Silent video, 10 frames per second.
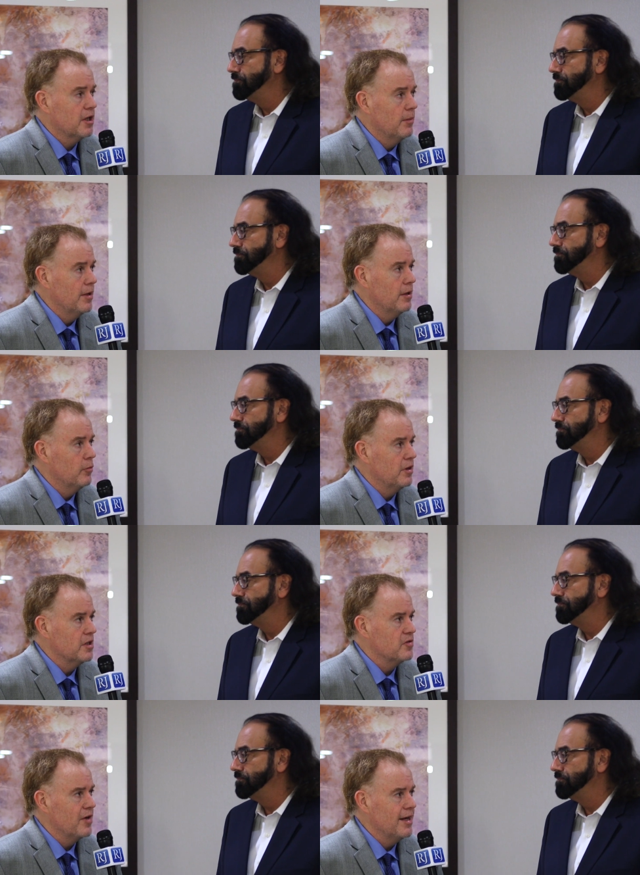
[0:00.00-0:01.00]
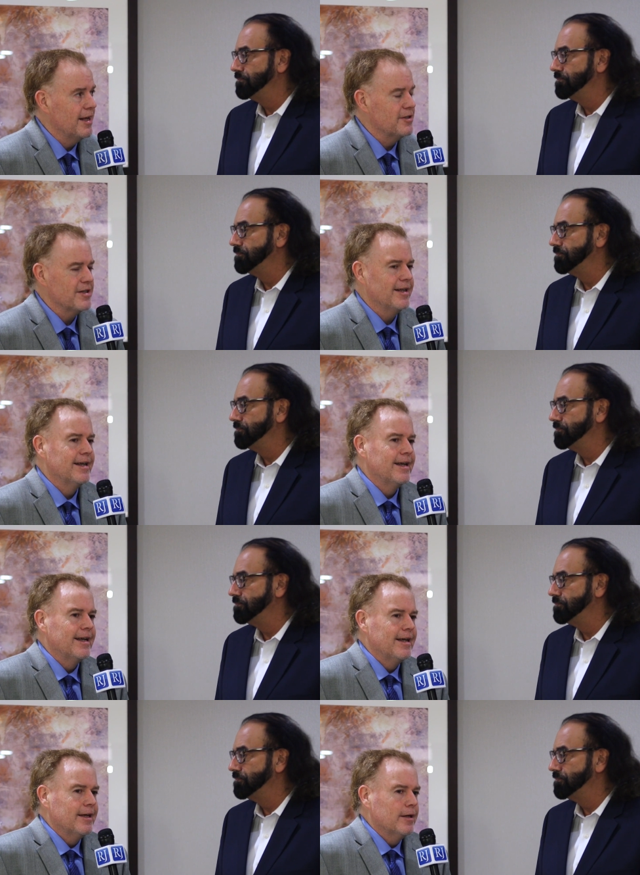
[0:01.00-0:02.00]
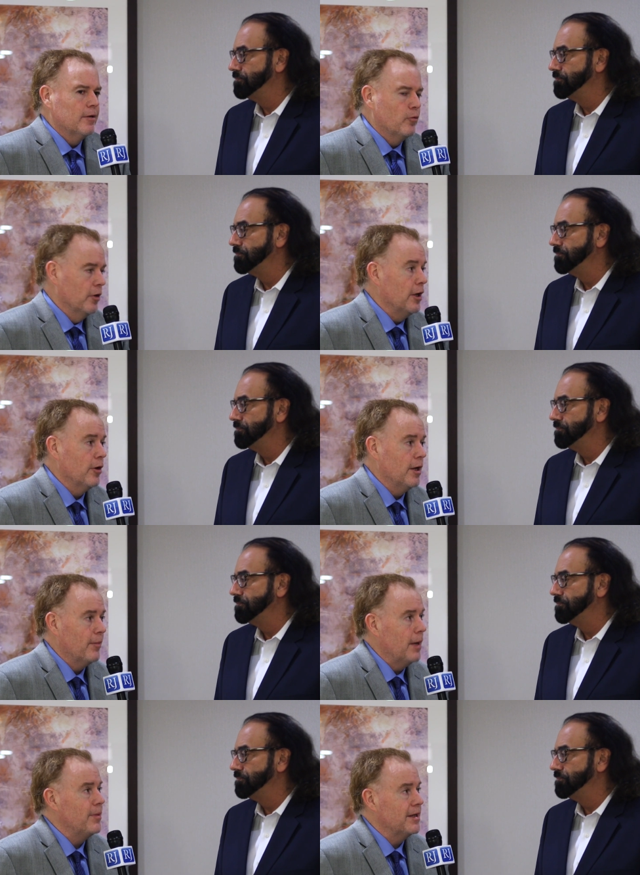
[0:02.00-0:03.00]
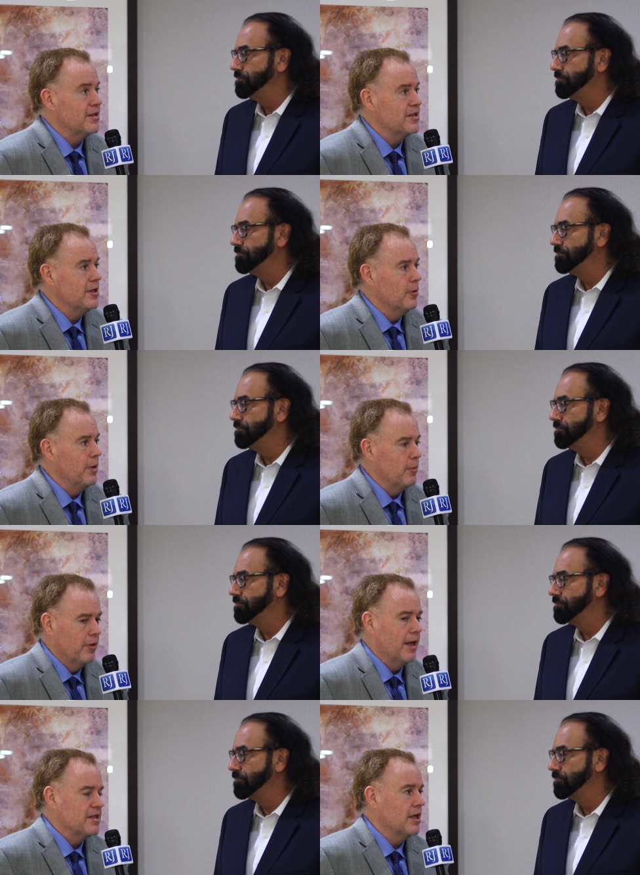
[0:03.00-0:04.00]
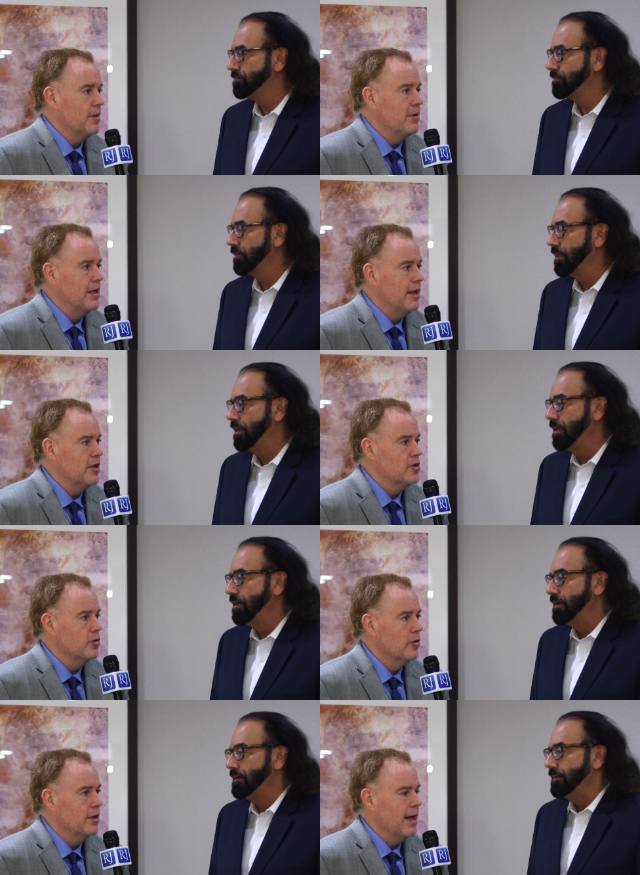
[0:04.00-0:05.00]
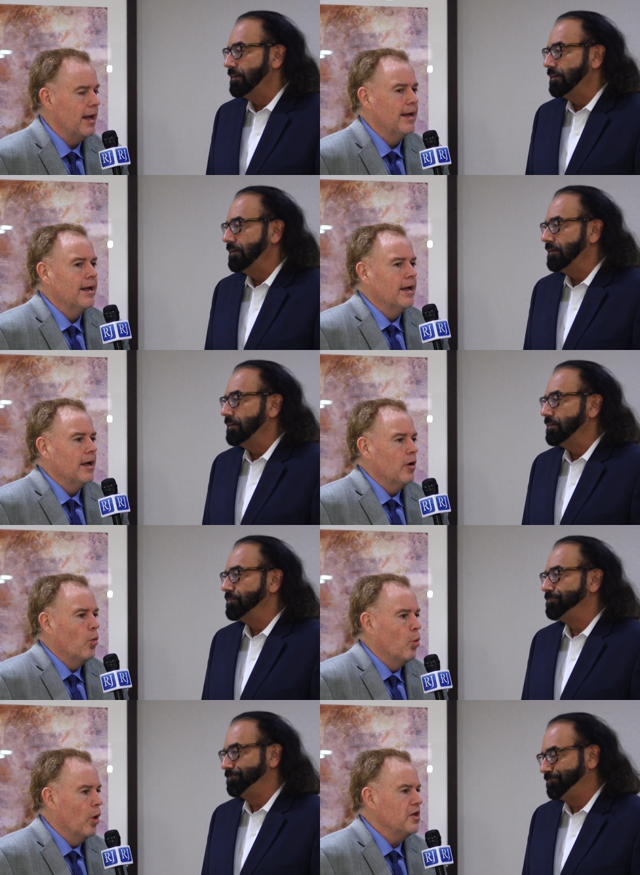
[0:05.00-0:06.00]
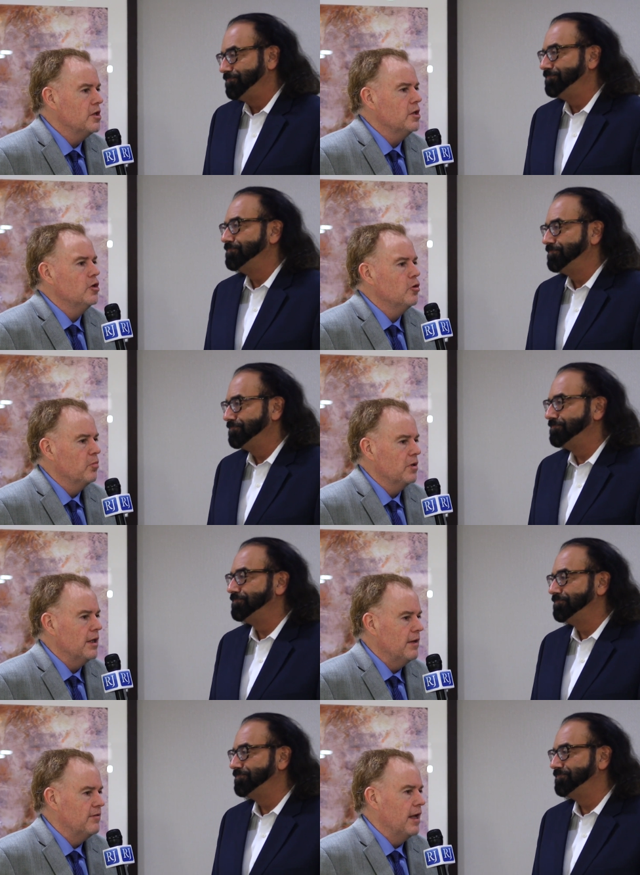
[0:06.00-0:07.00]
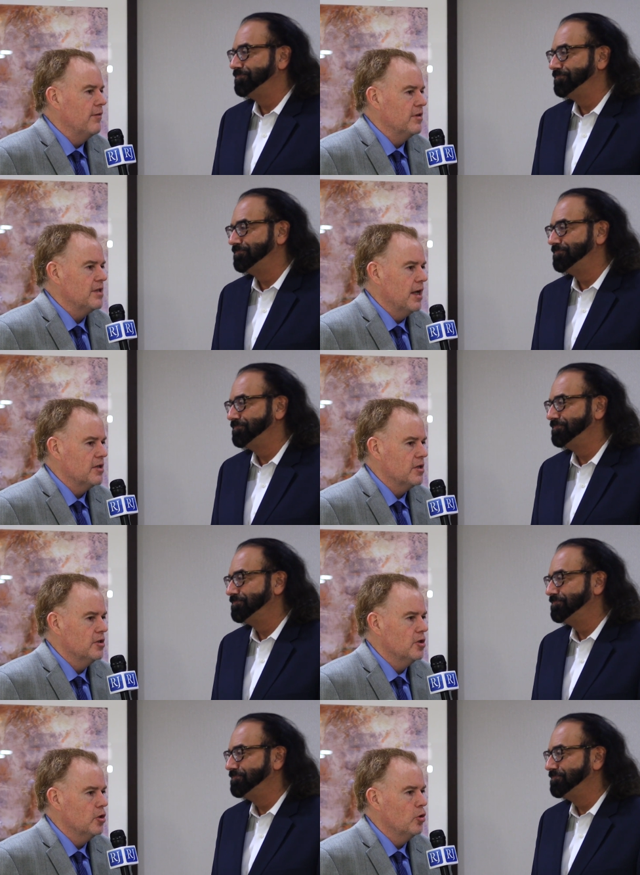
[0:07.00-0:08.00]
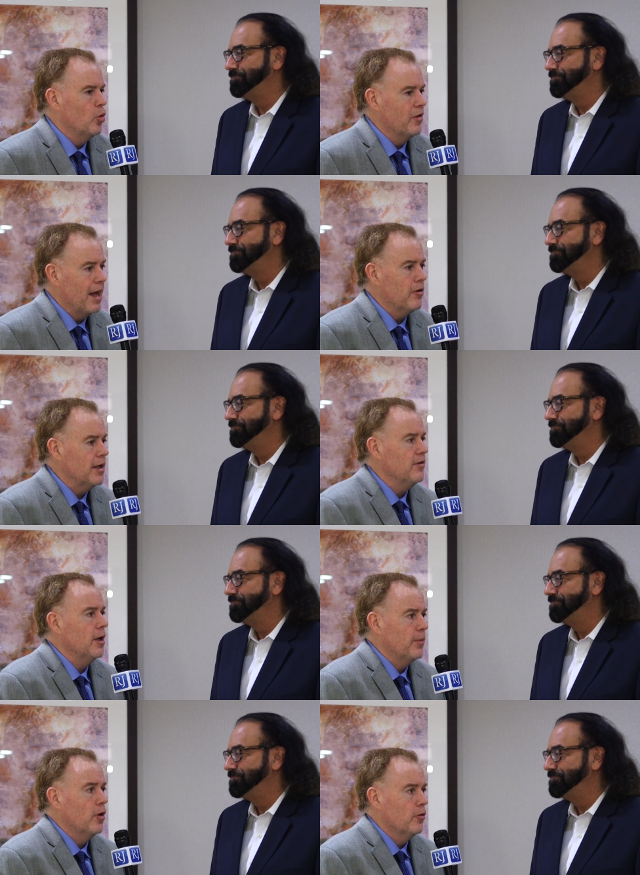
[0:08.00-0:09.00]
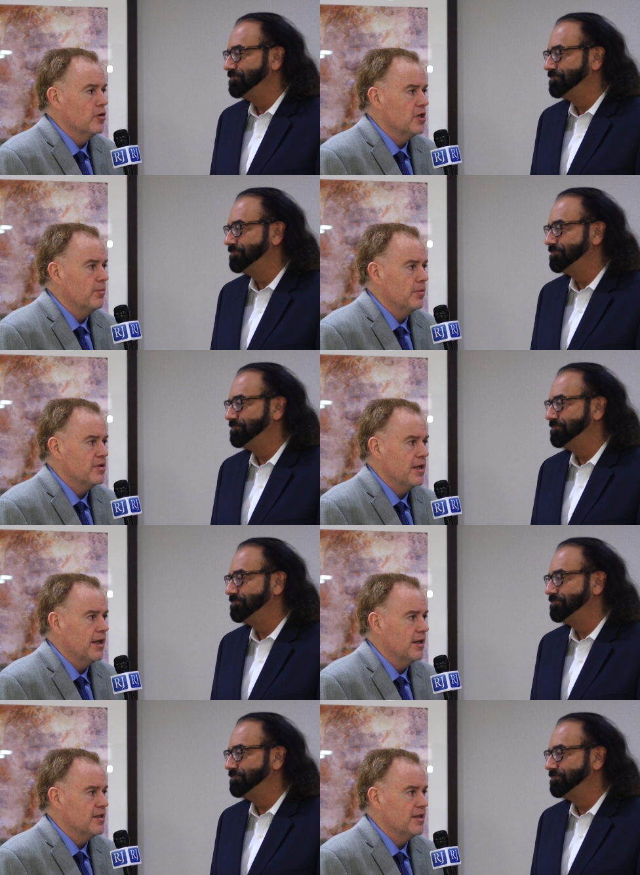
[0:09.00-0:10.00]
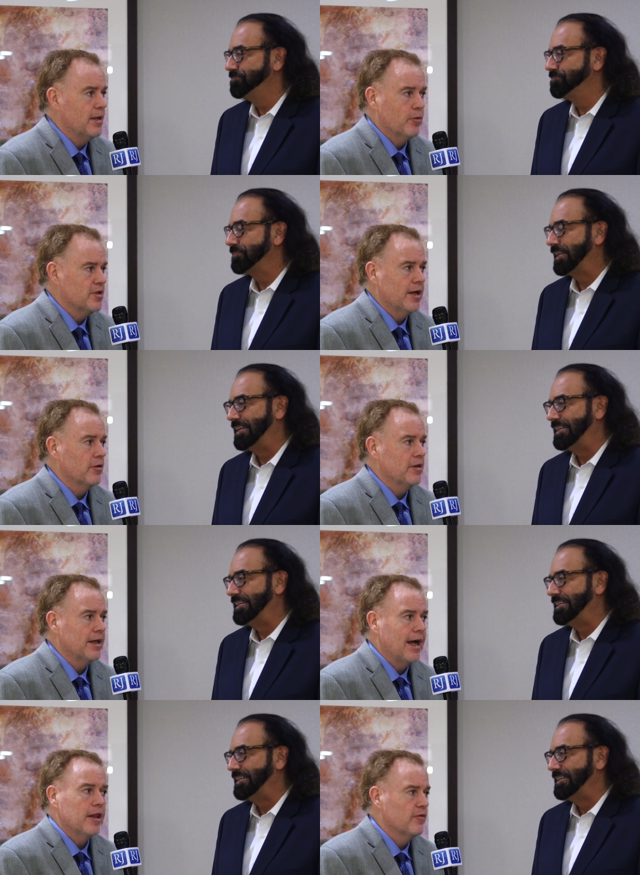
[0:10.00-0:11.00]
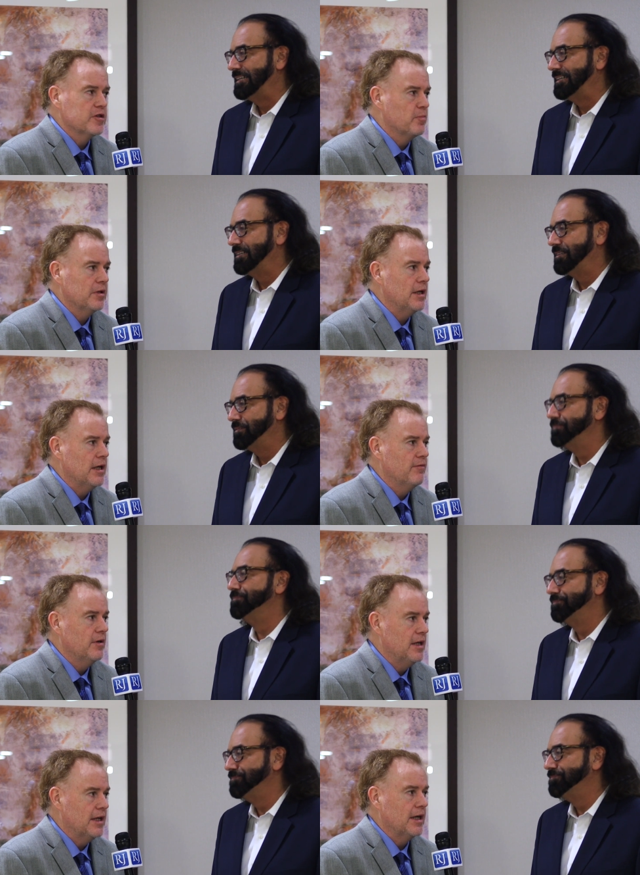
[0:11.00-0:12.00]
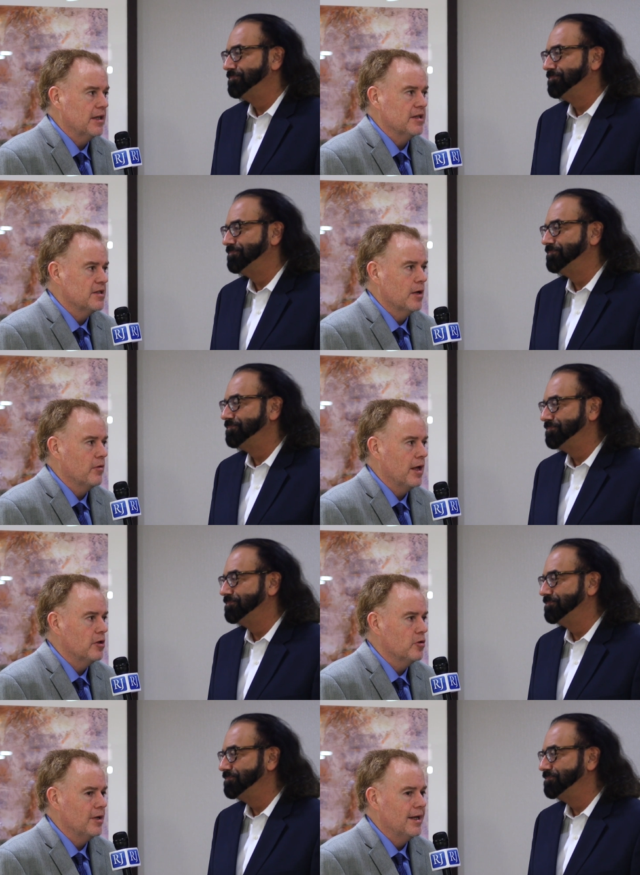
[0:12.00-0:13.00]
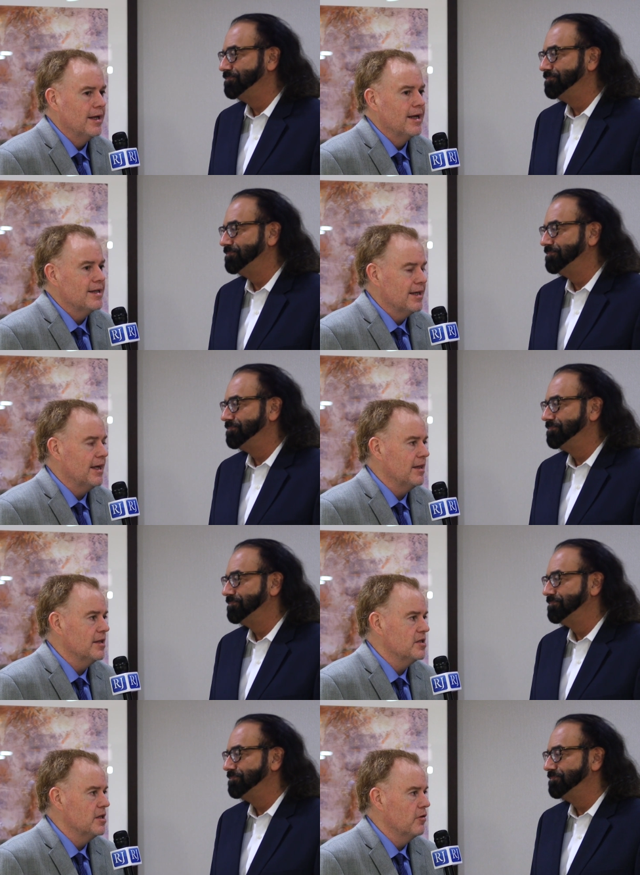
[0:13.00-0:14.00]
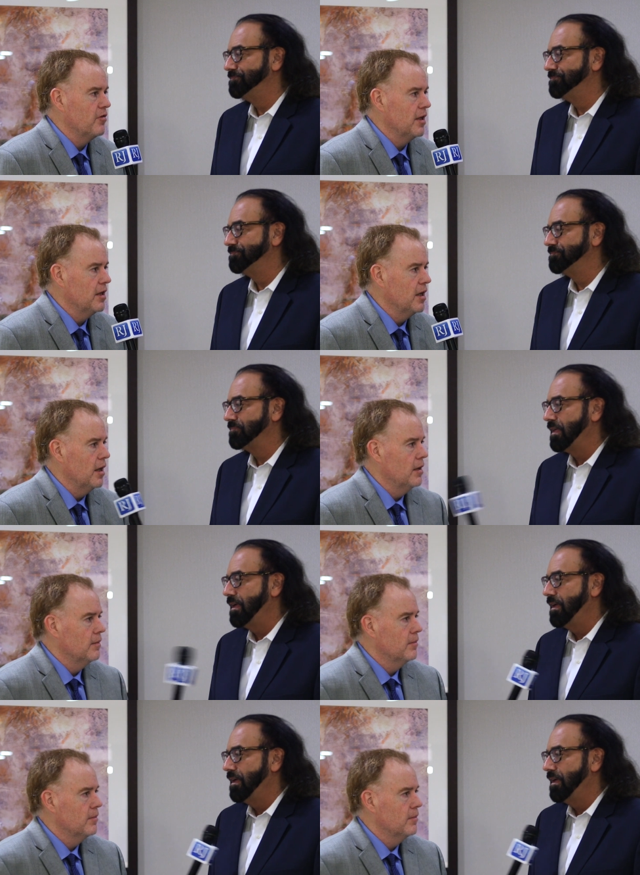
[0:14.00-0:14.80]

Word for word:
Speaker 1: come in with this financing. We're hearing it might be casino people. That's going to be an issue or not. What do you believe Davis has to do without giving up an ownership stake in his team, which I don't think either of us believe he can get this done without doing it, to get this deal finally done?